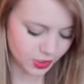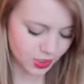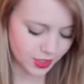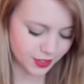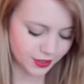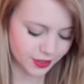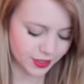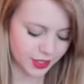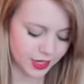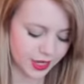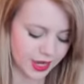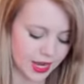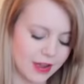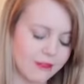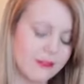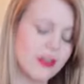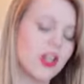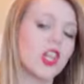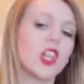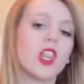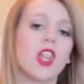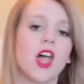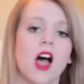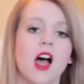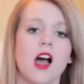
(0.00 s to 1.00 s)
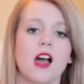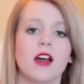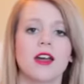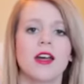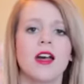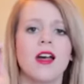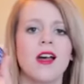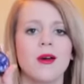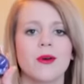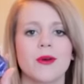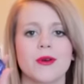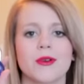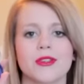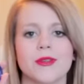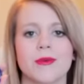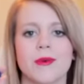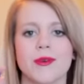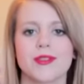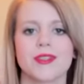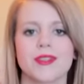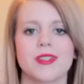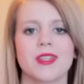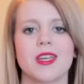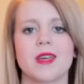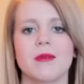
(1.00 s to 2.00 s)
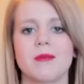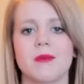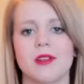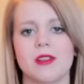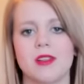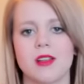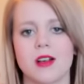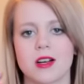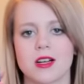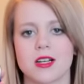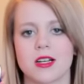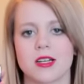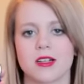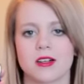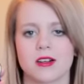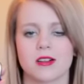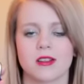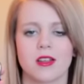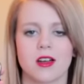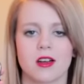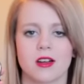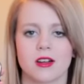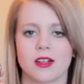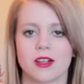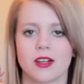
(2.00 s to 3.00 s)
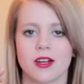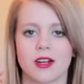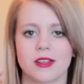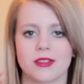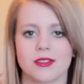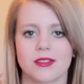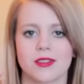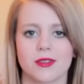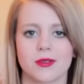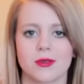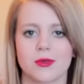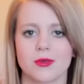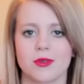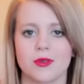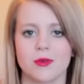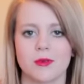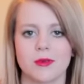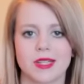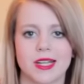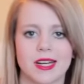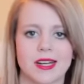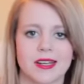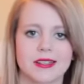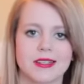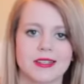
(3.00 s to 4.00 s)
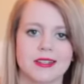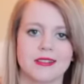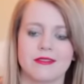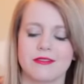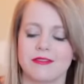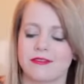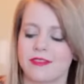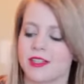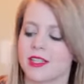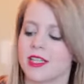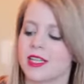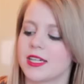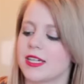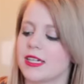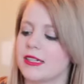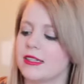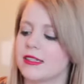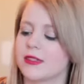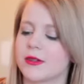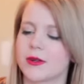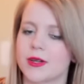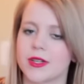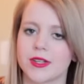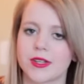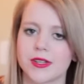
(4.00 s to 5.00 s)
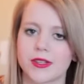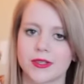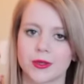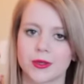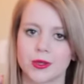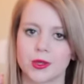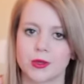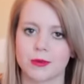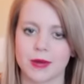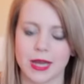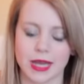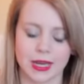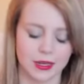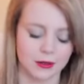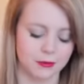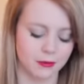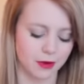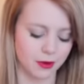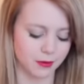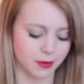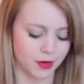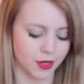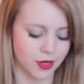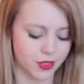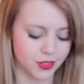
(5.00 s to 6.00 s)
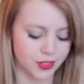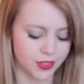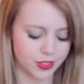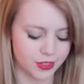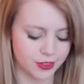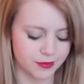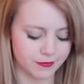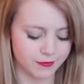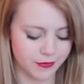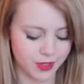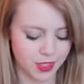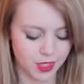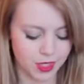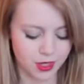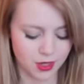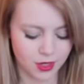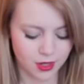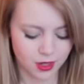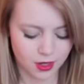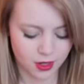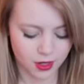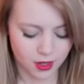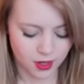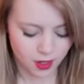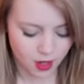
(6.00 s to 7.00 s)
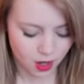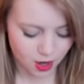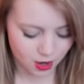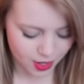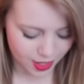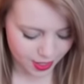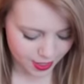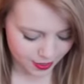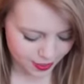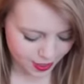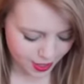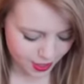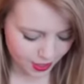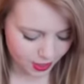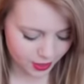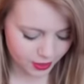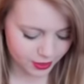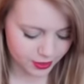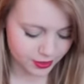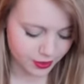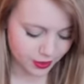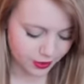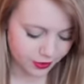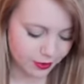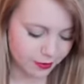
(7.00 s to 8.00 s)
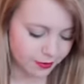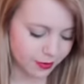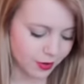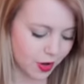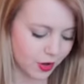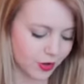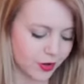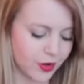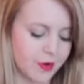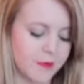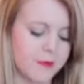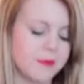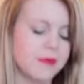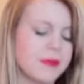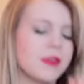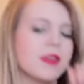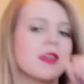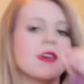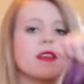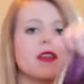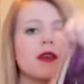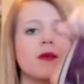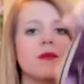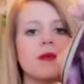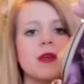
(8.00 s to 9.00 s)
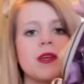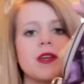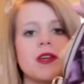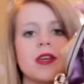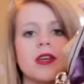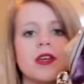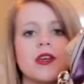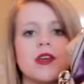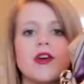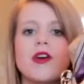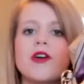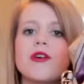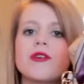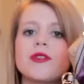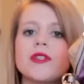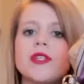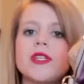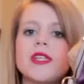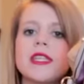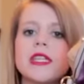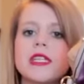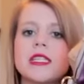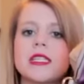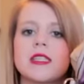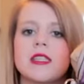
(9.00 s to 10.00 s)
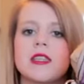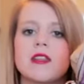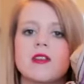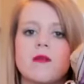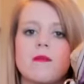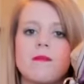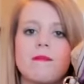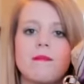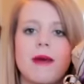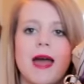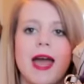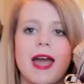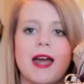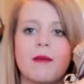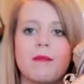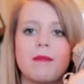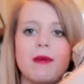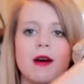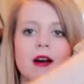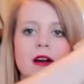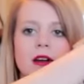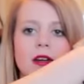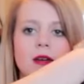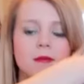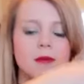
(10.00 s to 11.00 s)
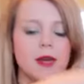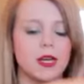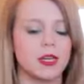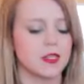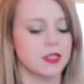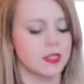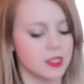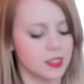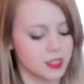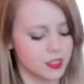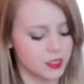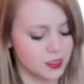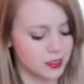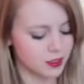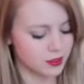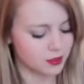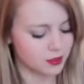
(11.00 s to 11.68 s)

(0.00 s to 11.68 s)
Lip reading: And then I have a lock. We were supposed to keep a lock on our locker at school, but I didn't feel like it, so I just threw it back in my purse. Alright, and that cleans out the bottom. And then we can go to this little back pocket back here.